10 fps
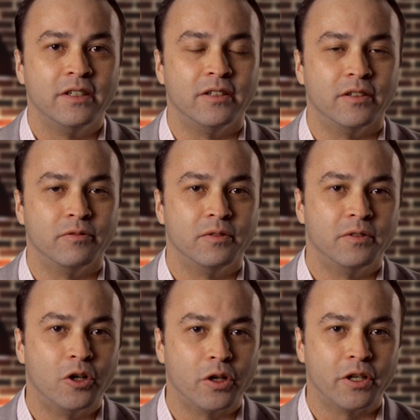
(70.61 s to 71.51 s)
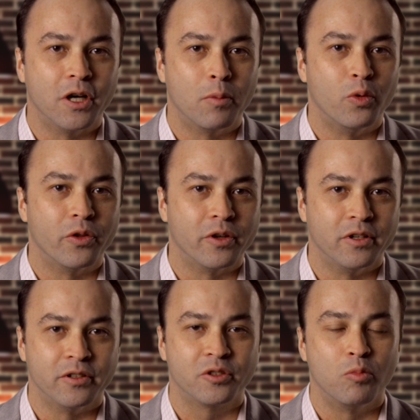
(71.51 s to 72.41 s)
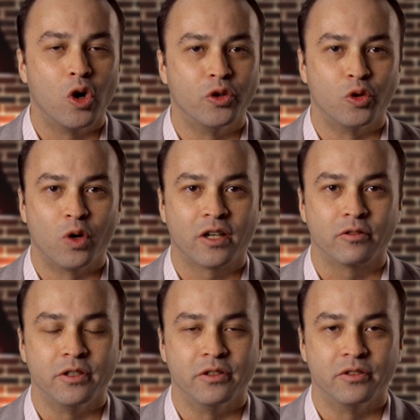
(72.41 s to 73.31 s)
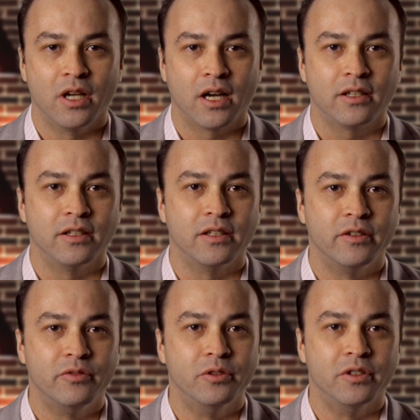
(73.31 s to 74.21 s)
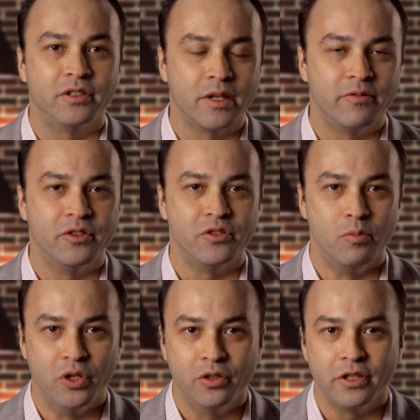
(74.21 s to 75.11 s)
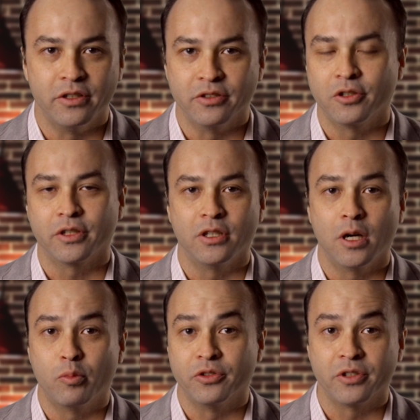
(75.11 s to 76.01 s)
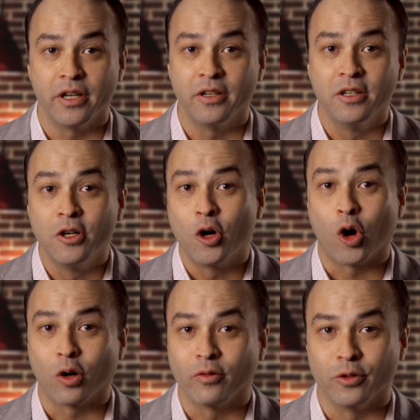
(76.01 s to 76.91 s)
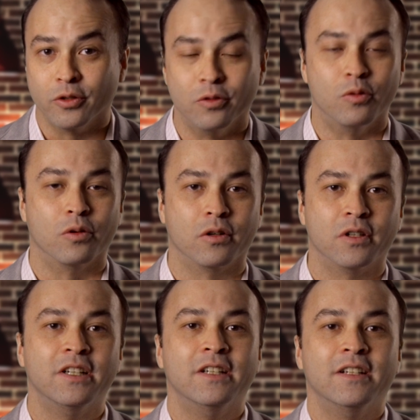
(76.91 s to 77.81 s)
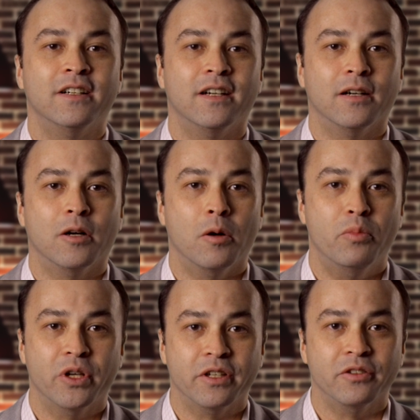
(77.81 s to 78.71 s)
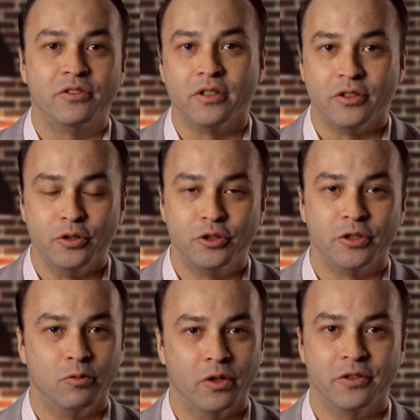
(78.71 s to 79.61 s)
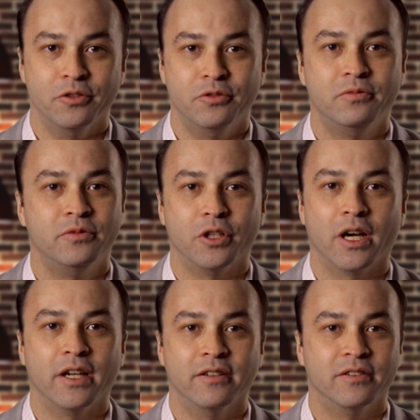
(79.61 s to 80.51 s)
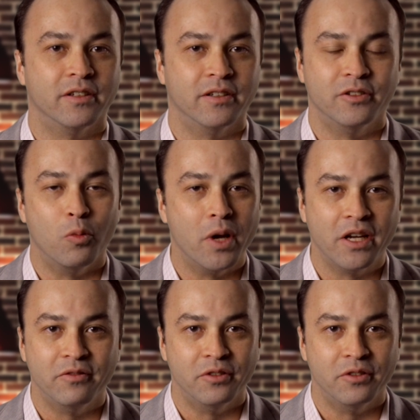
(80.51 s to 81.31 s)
You know, hooking up with a small directory is not going to give you the same visibility as hooking up with, say, Harvard or a big institution with a giant domain